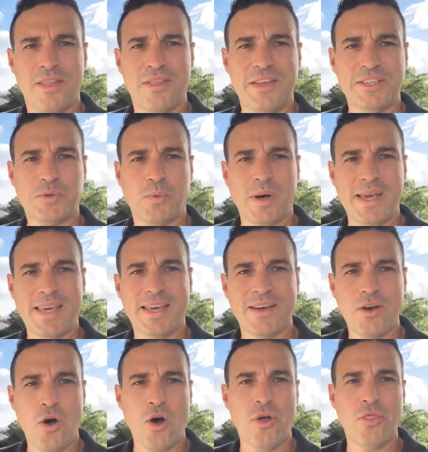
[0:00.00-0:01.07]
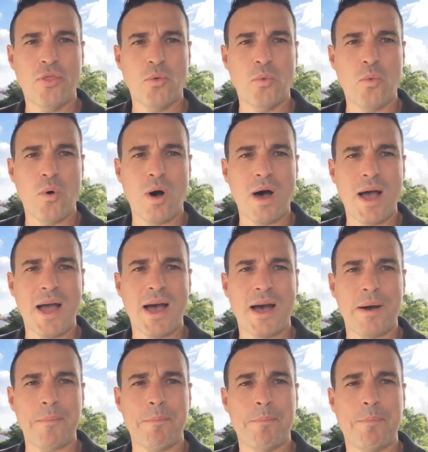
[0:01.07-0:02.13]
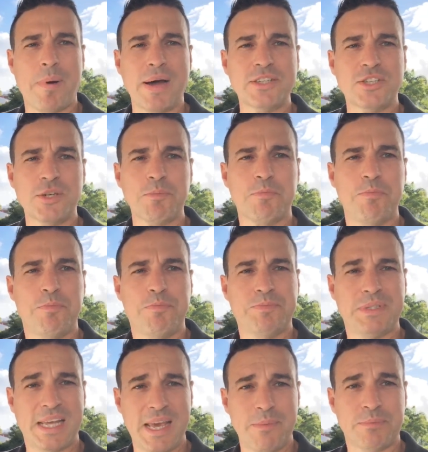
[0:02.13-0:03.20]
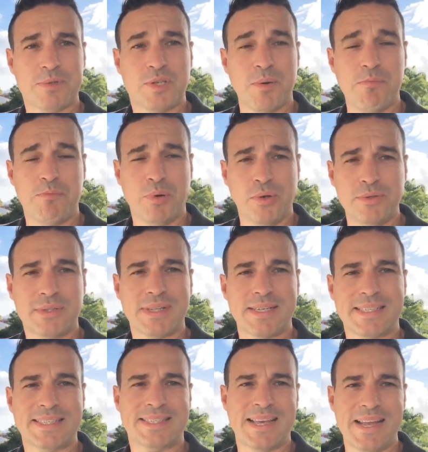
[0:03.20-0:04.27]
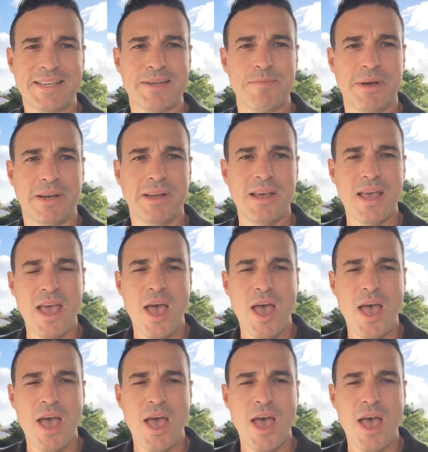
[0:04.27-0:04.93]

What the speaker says: This week on The Wire, budget tip to boost sentiment.